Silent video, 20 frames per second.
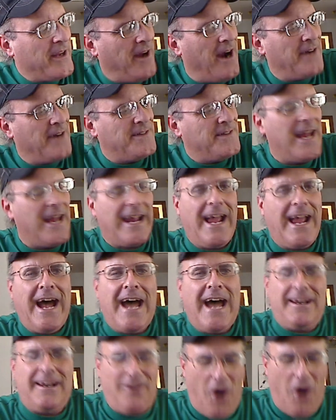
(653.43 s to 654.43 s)
the cards I
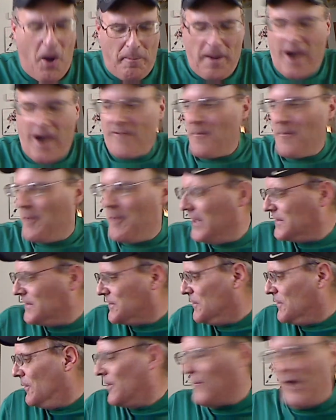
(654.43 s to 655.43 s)
got. Hope everybody's
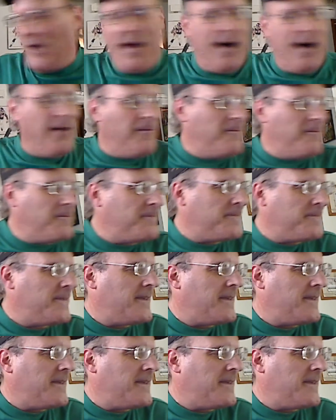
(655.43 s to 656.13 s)
doing well.